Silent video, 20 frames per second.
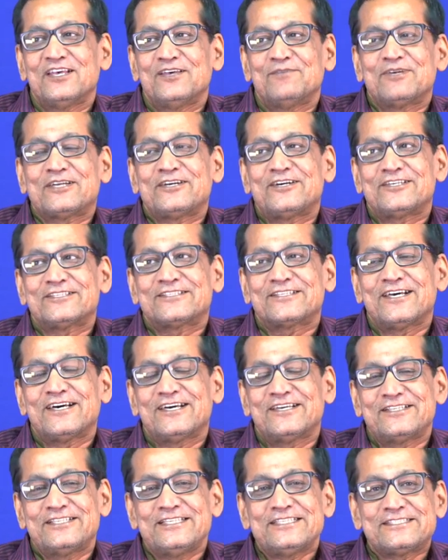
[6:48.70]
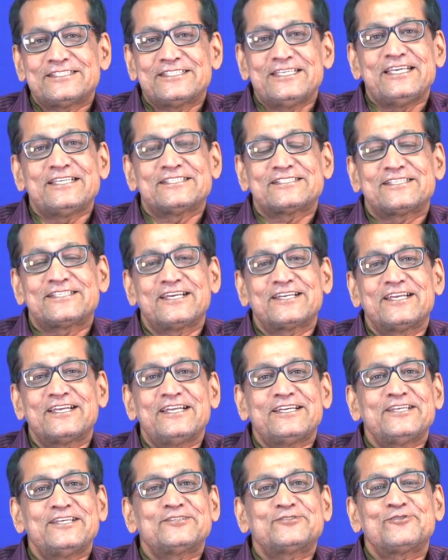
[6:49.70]
because these things are
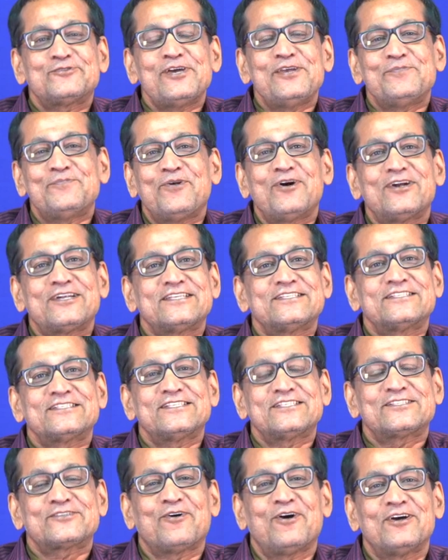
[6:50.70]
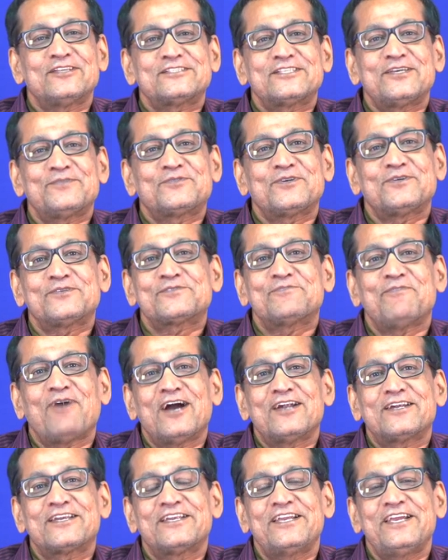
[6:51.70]
getting so important, that concept of
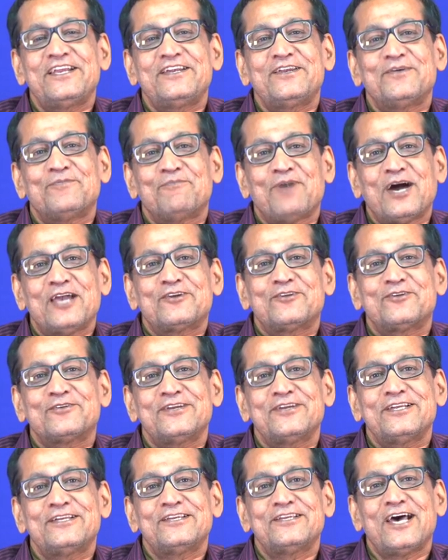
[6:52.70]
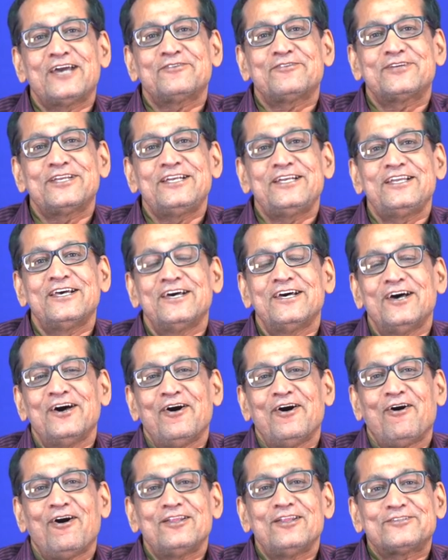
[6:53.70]
smart grid, microgrid, nanogrid,
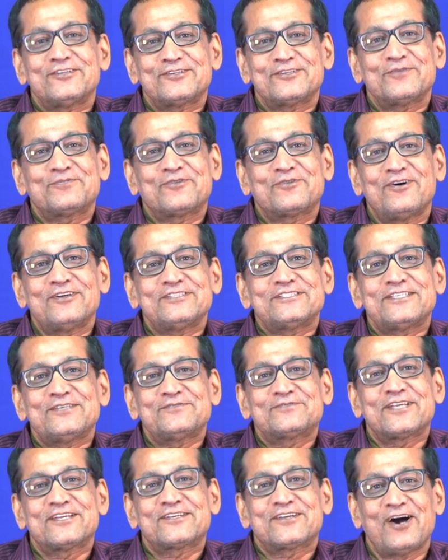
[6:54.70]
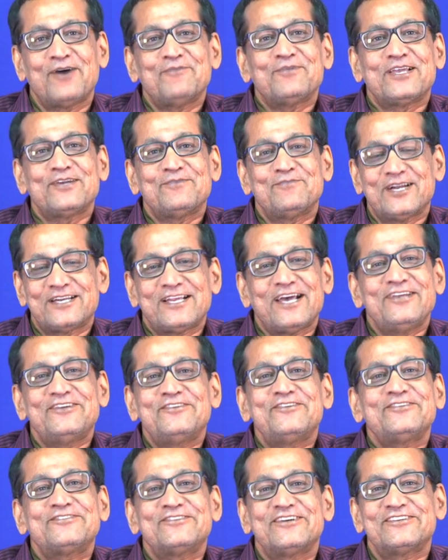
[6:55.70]
all sort of concepts are coming, but I
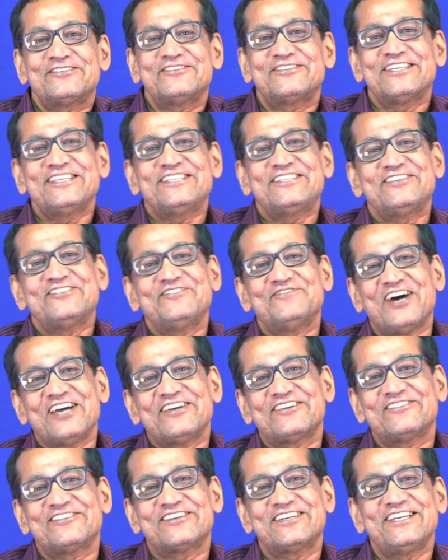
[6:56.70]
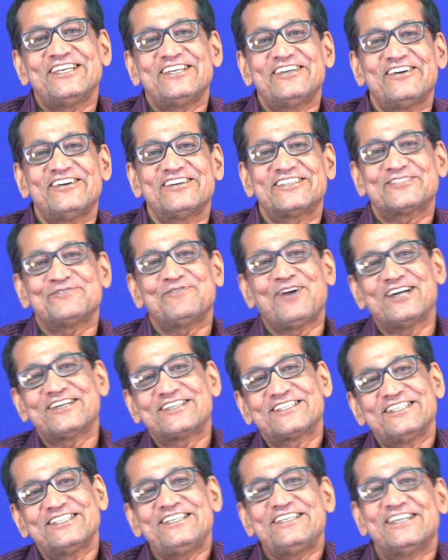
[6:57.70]
do not want to teach you microgrid or
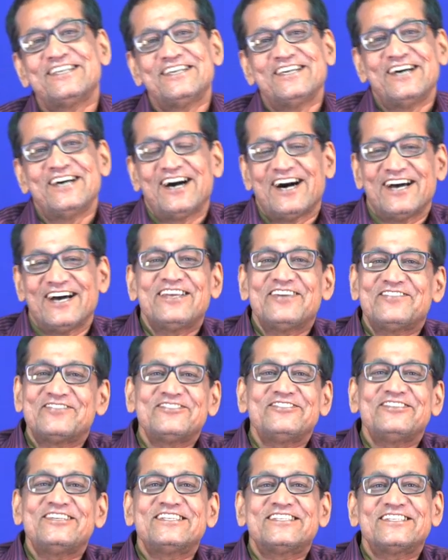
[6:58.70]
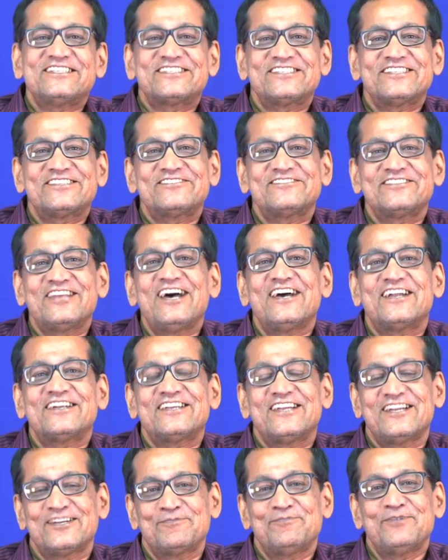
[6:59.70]
smart grid, I have no intention to that
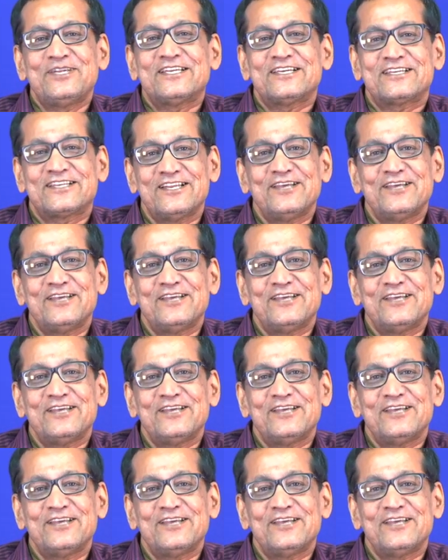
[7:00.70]
at BTech